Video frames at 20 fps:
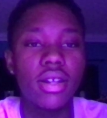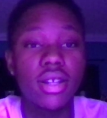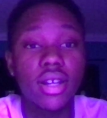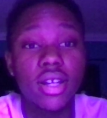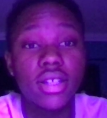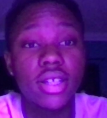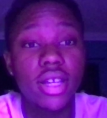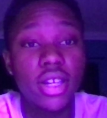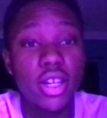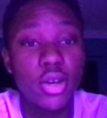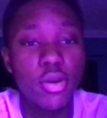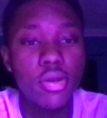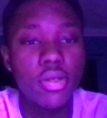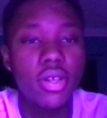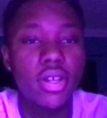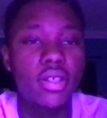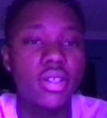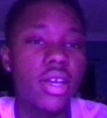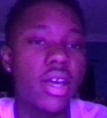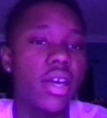because I deal with
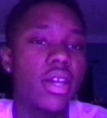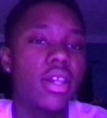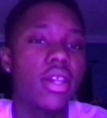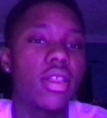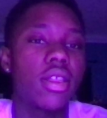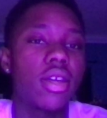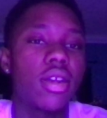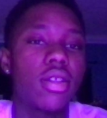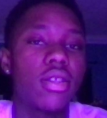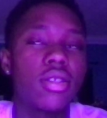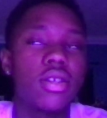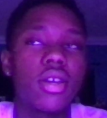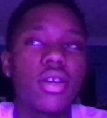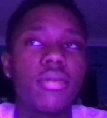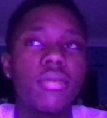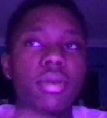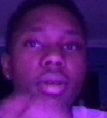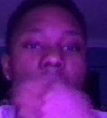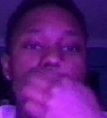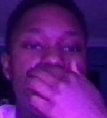anxiety a lot of the time.